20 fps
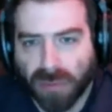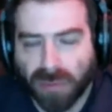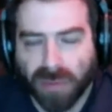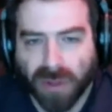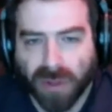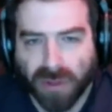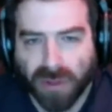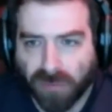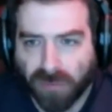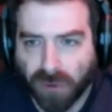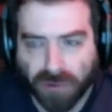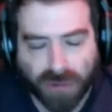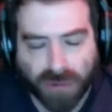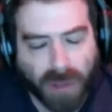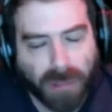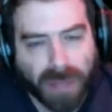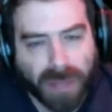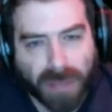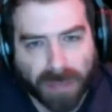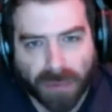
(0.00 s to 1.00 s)
for
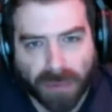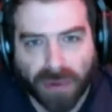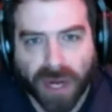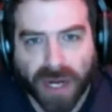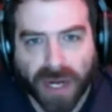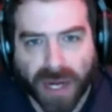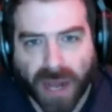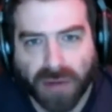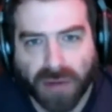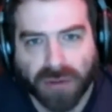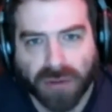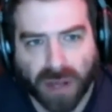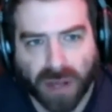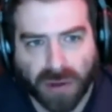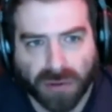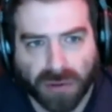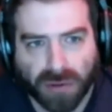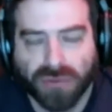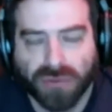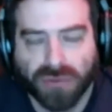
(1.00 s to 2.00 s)
some people right now,
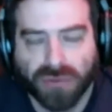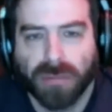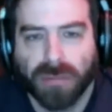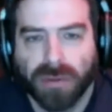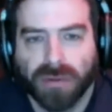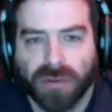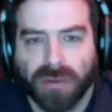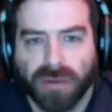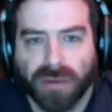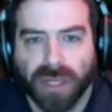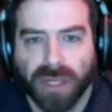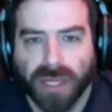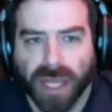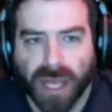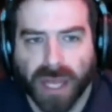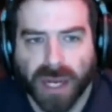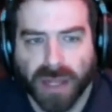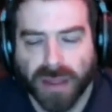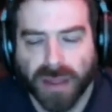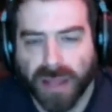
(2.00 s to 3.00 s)
Donald Trump is doing that
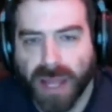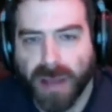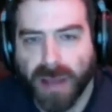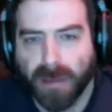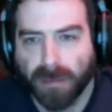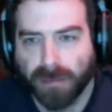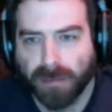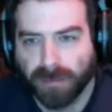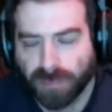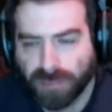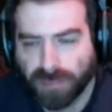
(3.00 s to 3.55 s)
in them.